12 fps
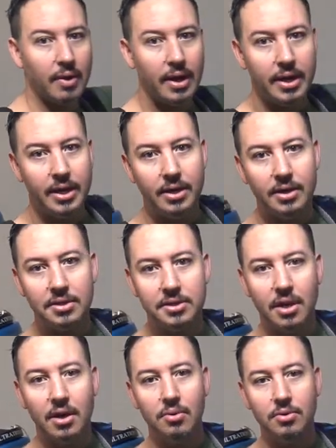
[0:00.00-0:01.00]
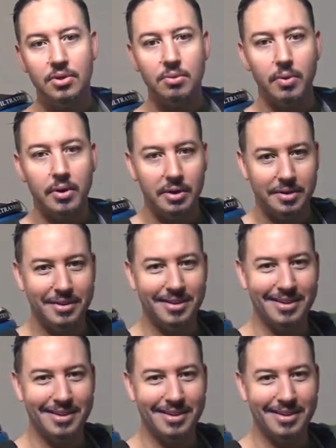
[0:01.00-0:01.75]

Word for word: right here is the hose you want.